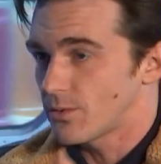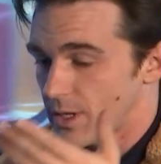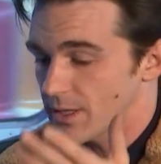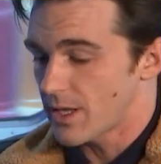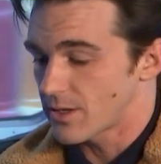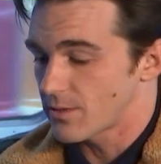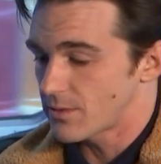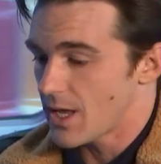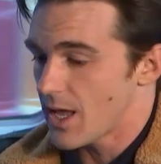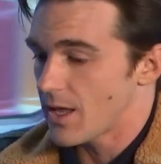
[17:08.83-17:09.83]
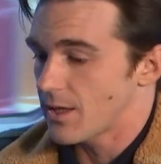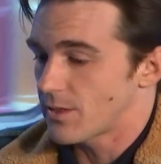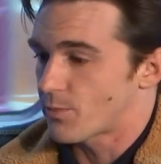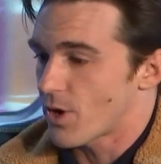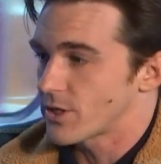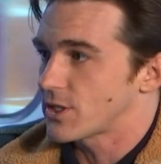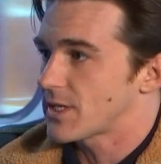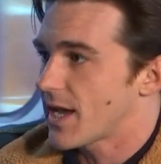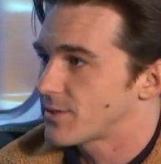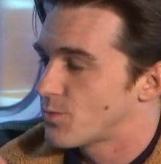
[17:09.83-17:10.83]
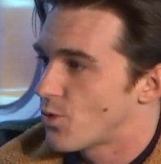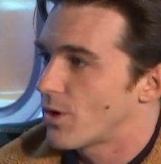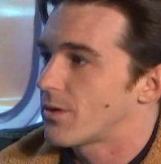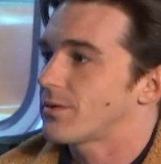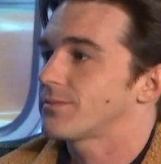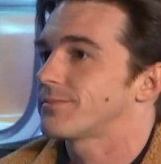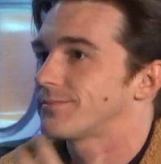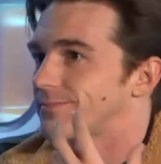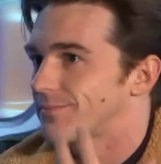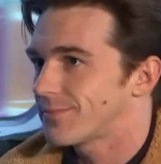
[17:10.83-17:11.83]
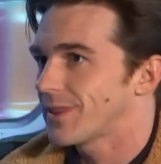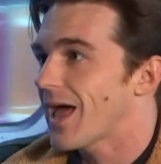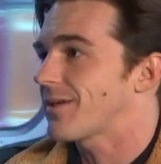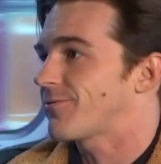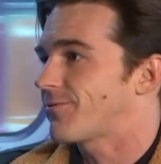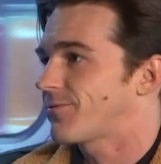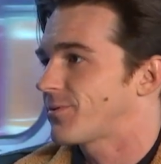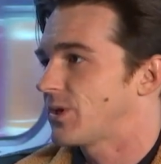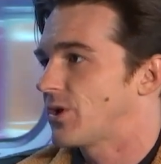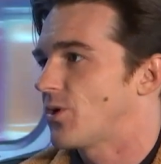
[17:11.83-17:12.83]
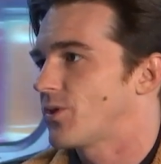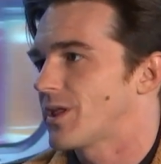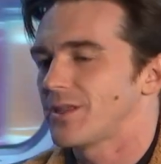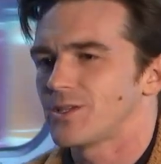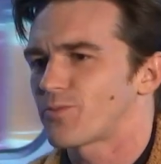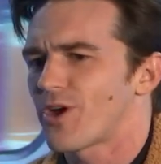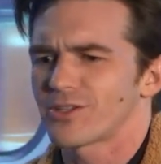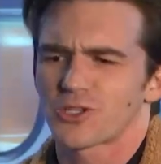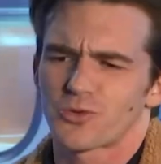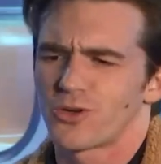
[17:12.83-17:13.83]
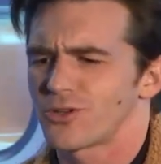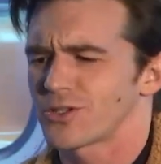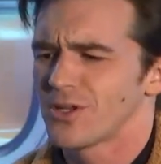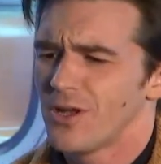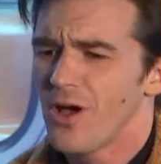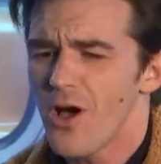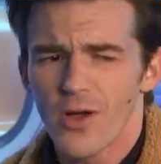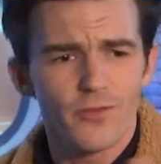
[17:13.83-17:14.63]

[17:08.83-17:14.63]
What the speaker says: at the end of the day, the project has more life, than these projects 100%. Where you're just, oh,